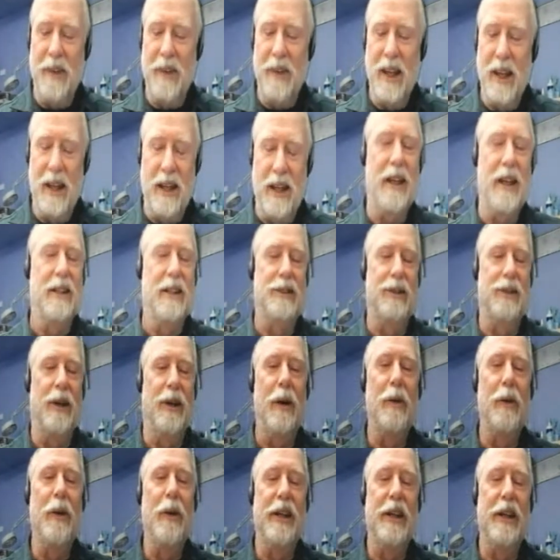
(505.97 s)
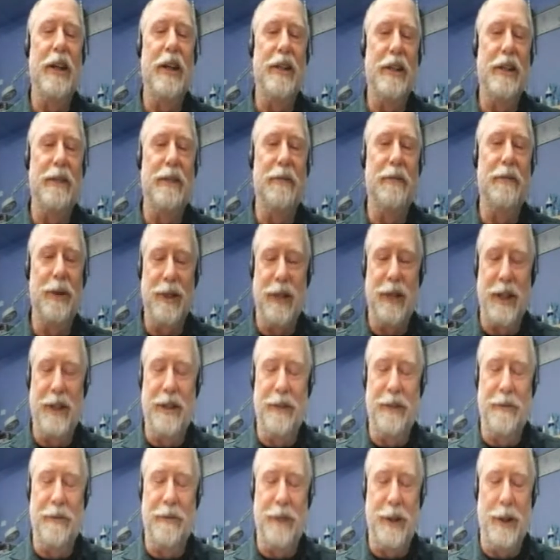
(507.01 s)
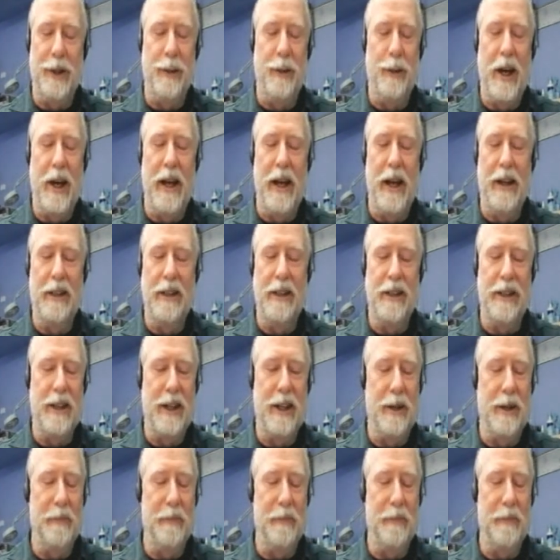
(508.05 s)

yeah, so I went in for the interview, and um,